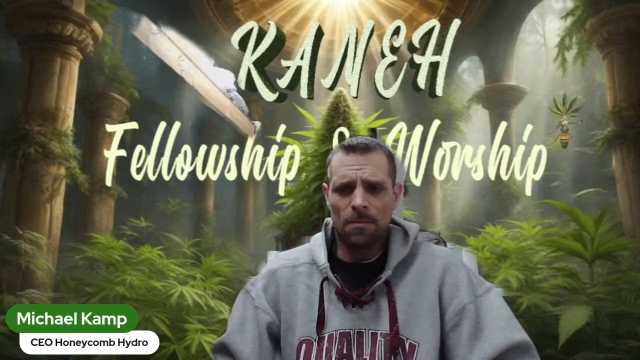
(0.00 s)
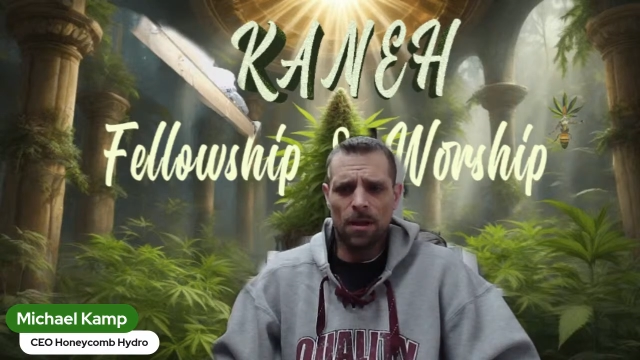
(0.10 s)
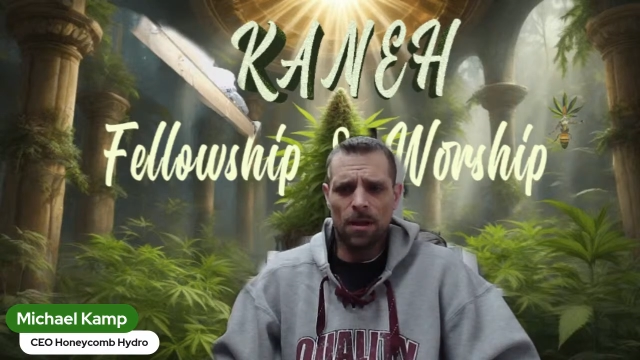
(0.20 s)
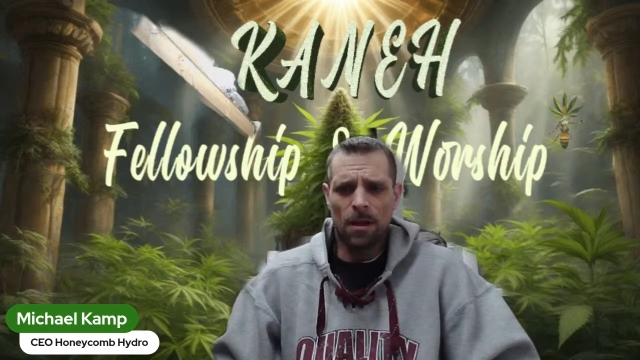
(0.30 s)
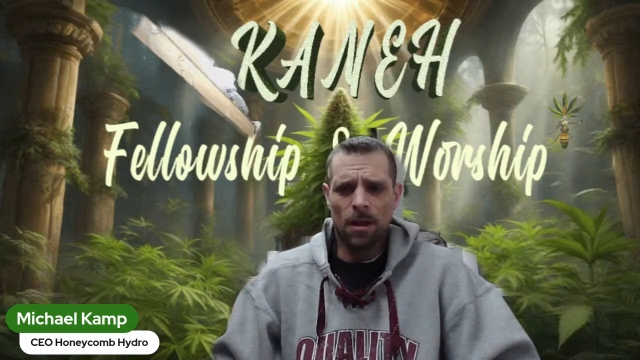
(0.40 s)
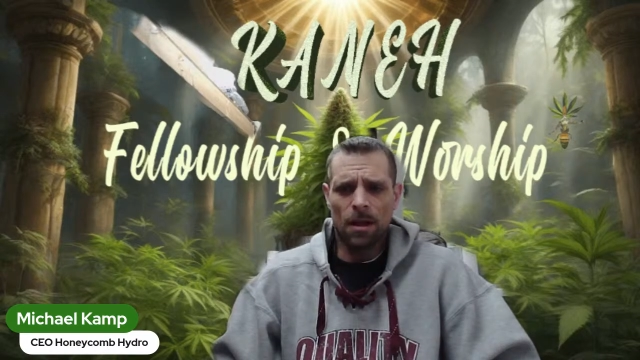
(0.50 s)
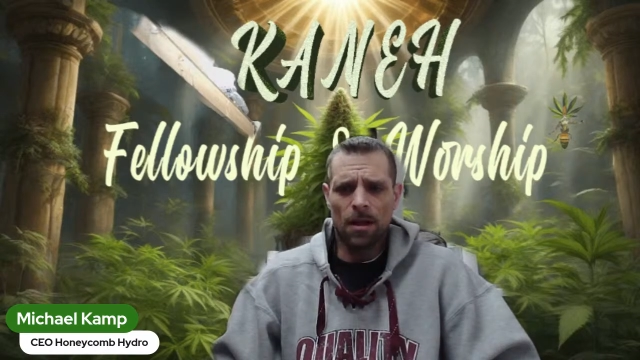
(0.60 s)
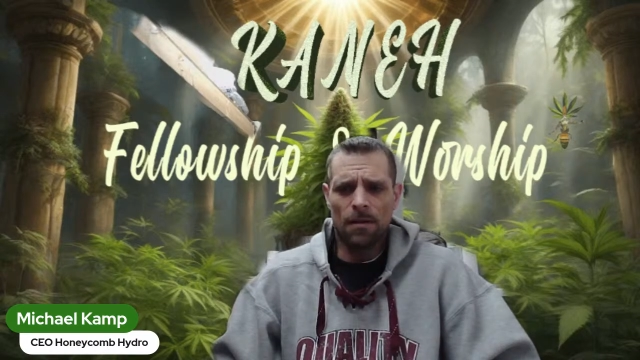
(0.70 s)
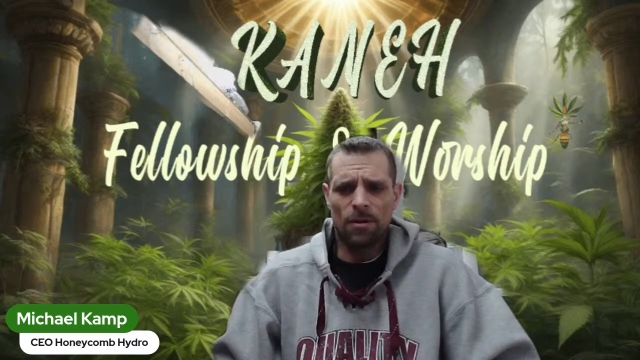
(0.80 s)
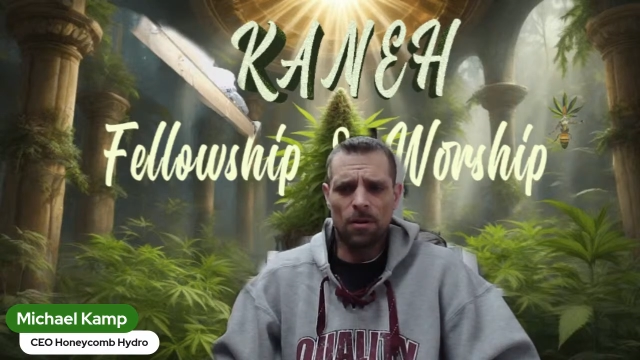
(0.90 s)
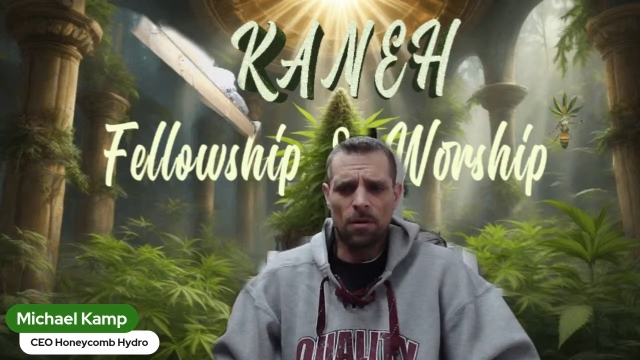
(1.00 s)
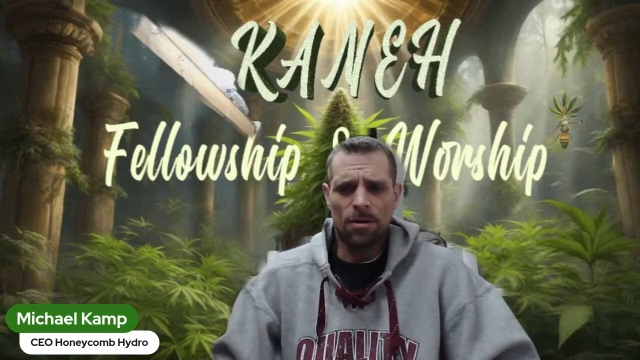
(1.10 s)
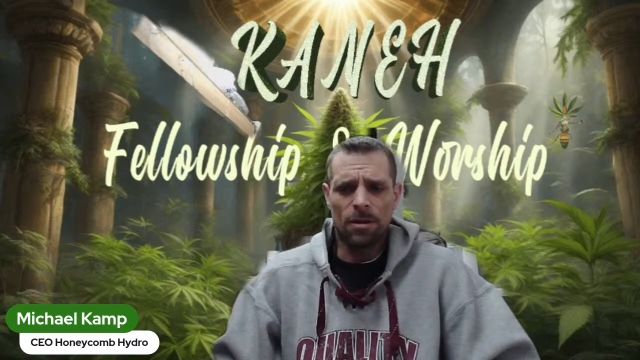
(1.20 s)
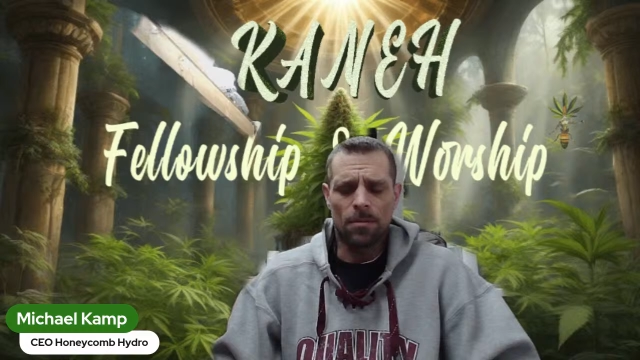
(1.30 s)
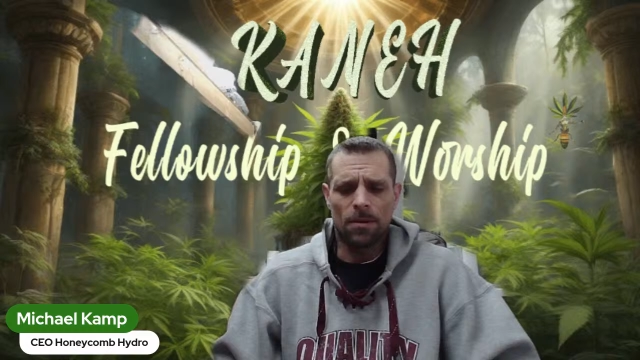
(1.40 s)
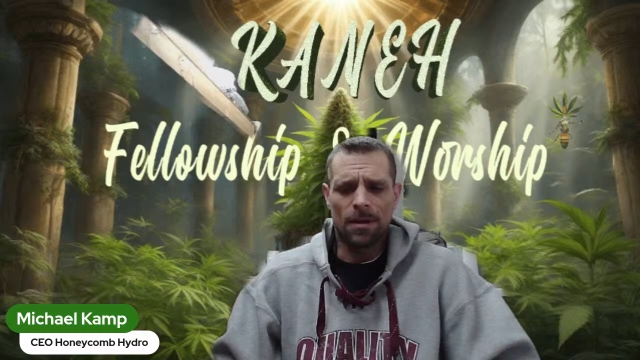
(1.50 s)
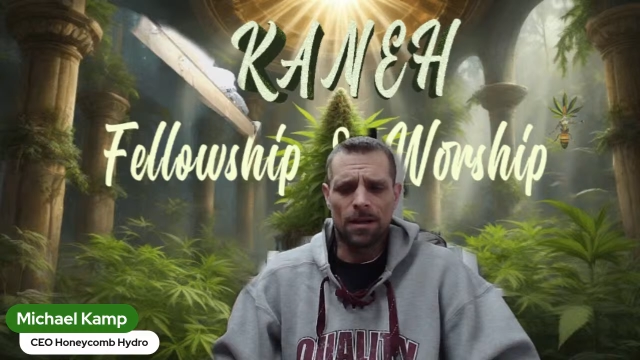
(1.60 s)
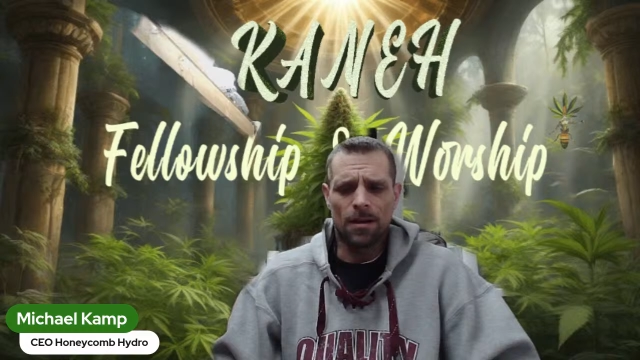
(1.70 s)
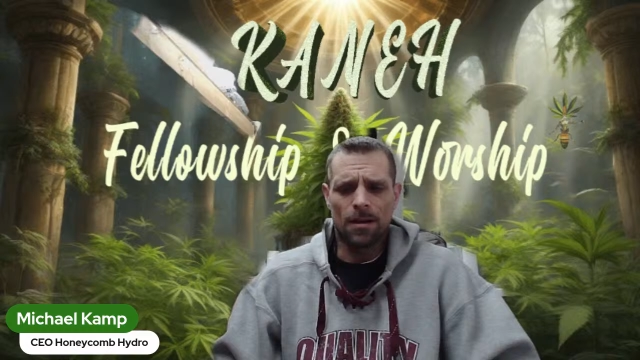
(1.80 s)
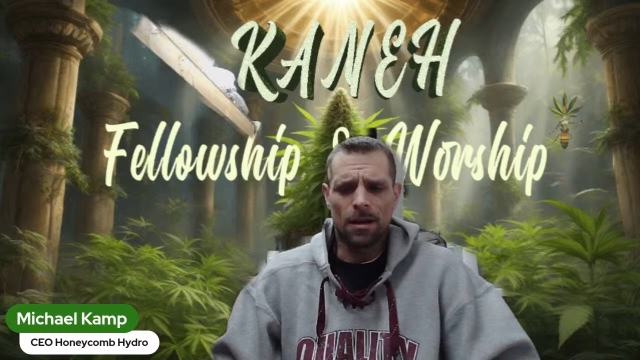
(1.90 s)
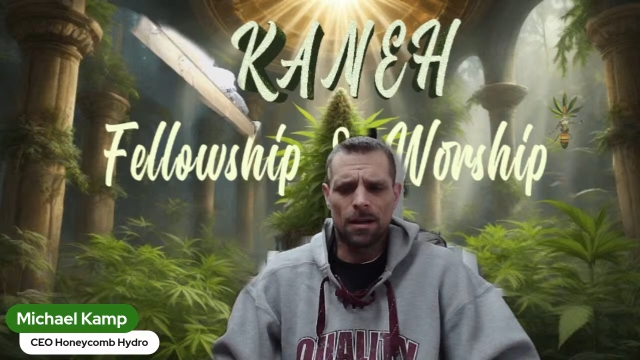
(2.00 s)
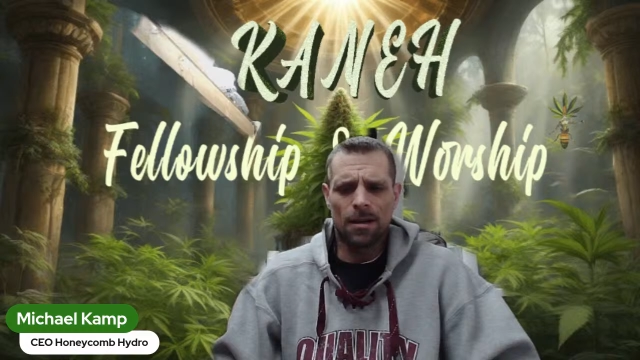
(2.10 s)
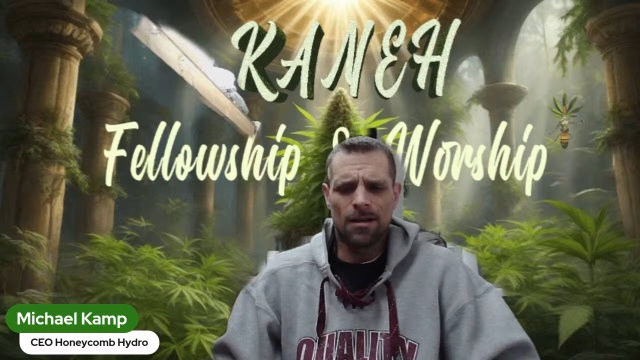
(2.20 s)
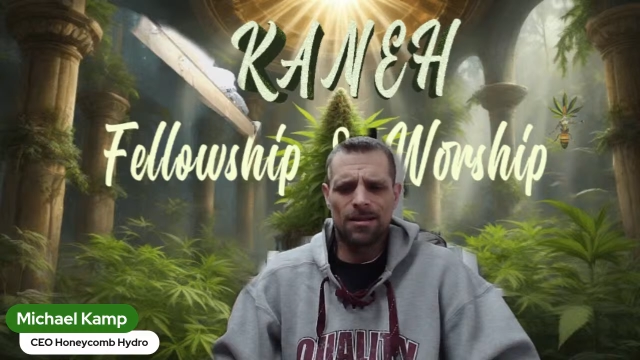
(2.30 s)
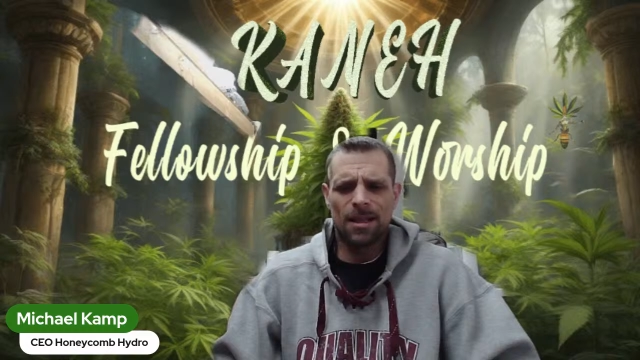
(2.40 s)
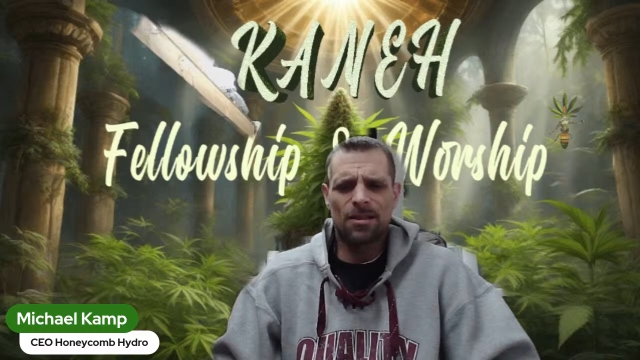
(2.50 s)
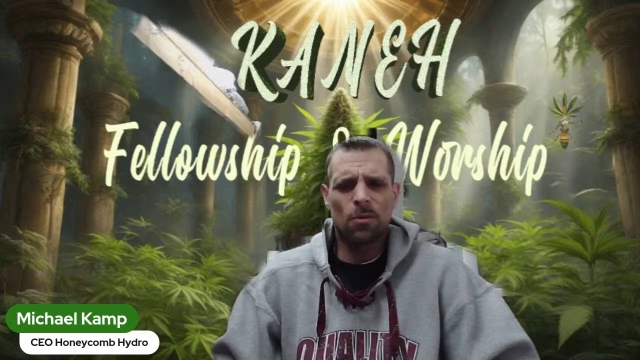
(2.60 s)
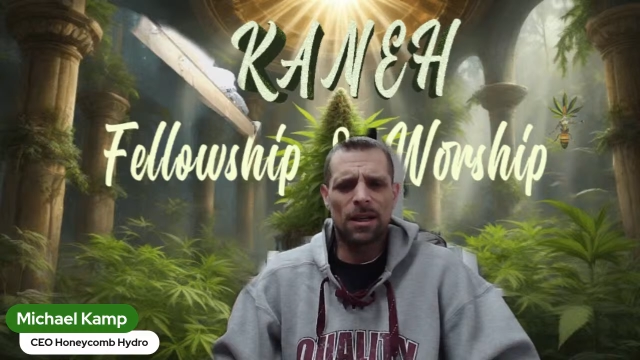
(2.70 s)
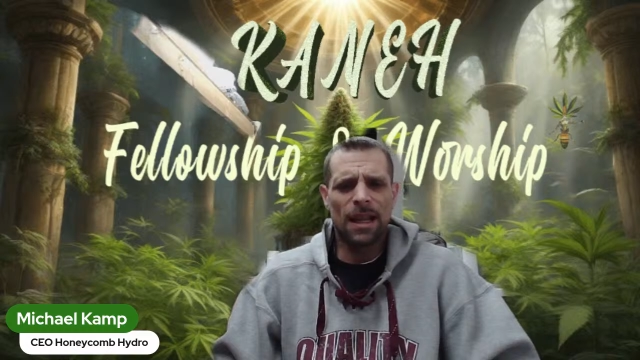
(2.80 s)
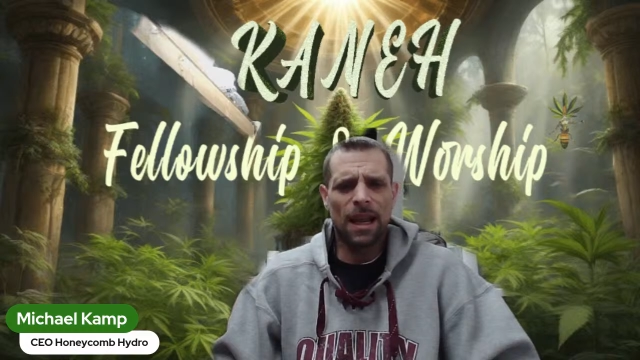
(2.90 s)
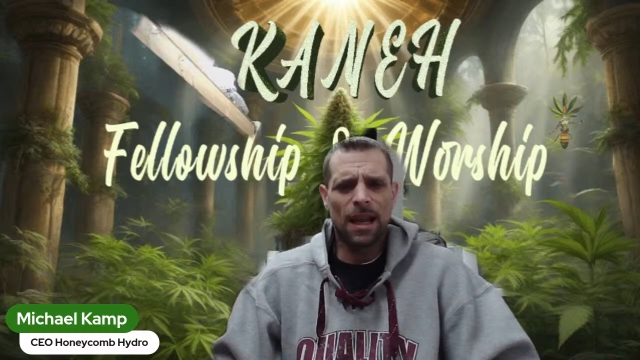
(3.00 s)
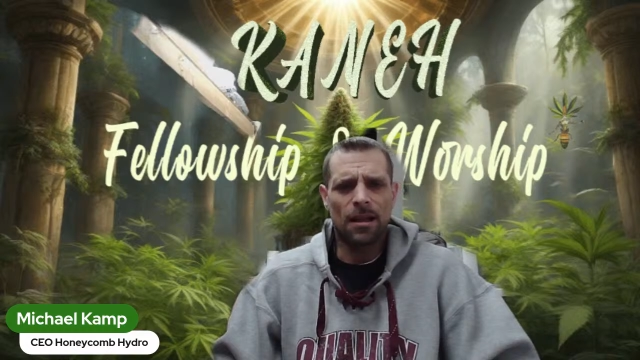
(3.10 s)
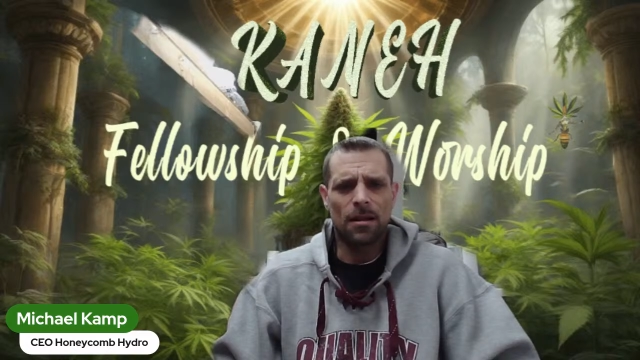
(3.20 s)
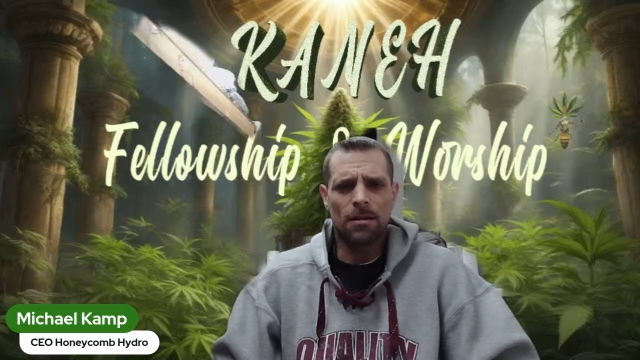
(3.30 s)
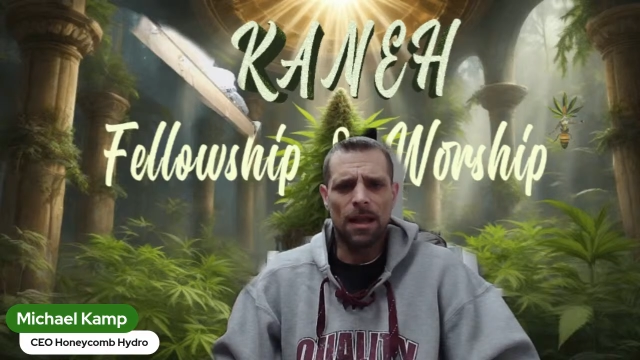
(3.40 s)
after our worship, and discuss what Kaneh